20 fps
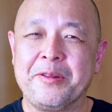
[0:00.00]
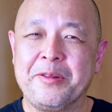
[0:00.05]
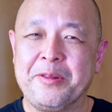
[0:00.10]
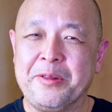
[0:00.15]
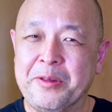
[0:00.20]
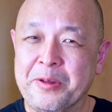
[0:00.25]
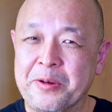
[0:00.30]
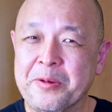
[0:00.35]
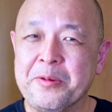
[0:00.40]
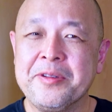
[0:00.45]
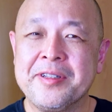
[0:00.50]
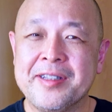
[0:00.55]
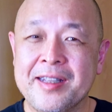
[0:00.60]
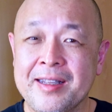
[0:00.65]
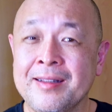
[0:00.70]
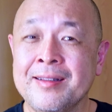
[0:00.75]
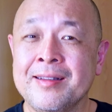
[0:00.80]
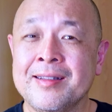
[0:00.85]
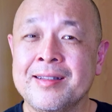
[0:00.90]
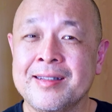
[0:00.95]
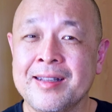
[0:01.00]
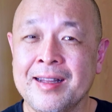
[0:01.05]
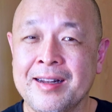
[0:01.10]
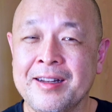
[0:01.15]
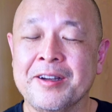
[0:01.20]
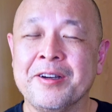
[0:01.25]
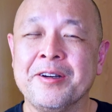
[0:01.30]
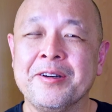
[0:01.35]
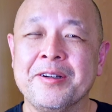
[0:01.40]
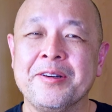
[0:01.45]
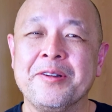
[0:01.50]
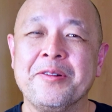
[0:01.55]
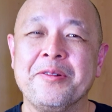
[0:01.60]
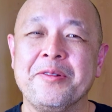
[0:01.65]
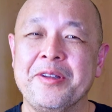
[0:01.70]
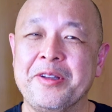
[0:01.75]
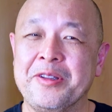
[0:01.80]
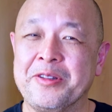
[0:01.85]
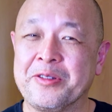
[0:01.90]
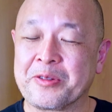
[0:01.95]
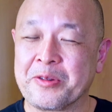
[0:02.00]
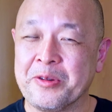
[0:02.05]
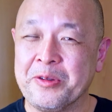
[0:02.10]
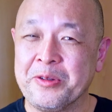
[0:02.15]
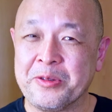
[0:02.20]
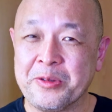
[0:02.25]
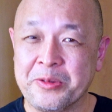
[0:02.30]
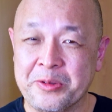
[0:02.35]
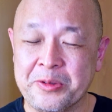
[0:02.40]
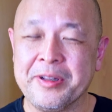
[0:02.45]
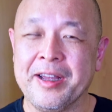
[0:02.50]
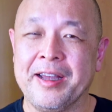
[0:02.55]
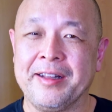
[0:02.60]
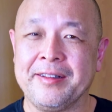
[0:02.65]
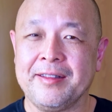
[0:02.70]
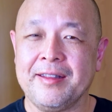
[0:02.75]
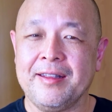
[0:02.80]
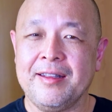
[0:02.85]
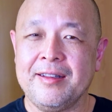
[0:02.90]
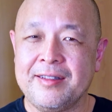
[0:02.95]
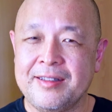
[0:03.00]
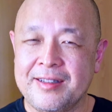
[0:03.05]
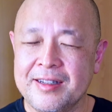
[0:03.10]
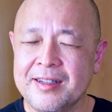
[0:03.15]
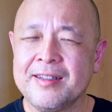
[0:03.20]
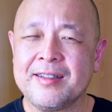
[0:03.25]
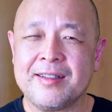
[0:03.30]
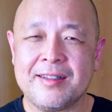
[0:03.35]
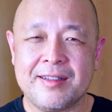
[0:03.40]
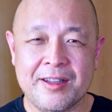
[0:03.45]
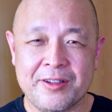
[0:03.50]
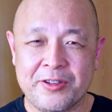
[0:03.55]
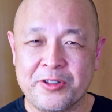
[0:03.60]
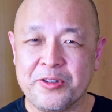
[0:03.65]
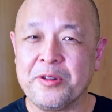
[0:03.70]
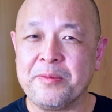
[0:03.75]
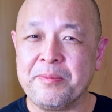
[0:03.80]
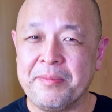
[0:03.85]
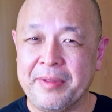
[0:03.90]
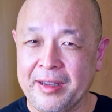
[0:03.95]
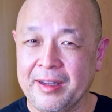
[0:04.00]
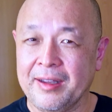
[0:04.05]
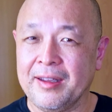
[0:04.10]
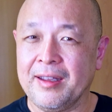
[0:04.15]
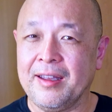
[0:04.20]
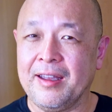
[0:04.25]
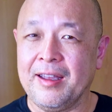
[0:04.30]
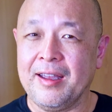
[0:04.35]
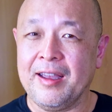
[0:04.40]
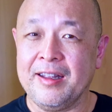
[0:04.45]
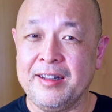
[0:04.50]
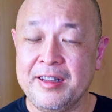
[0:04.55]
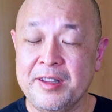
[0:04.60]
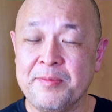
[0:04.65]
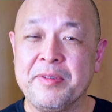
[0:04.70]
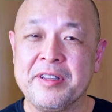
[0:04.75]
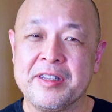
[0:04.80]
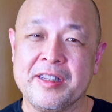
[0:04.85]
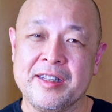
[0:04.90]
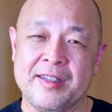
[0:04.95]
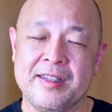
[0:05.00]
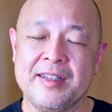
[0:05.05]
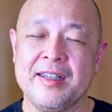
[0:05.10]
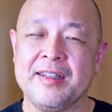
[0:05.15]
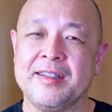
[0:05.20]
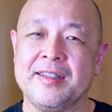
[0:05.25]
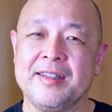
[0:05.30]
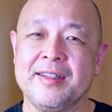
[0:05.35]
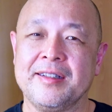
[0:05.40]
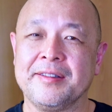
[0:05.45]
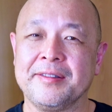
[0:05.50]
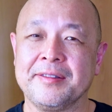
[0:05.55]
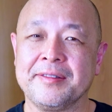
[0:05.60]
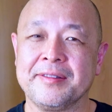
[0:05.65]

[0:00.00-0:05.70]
No sense seller is going to do that. It just does not make any business sense.